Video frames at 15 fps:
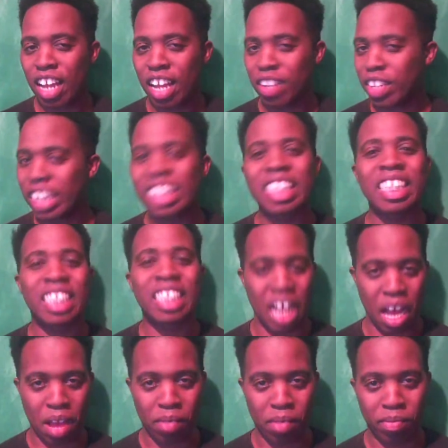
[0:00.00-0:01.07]
I'd take this
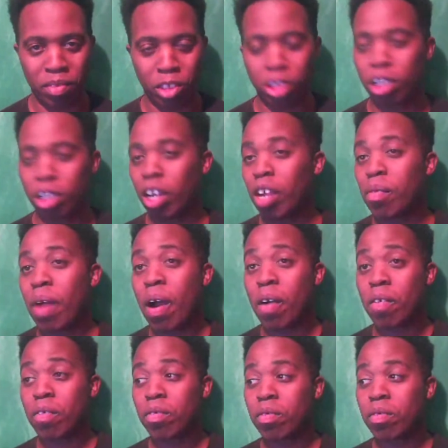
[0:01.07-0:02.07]
time to talk about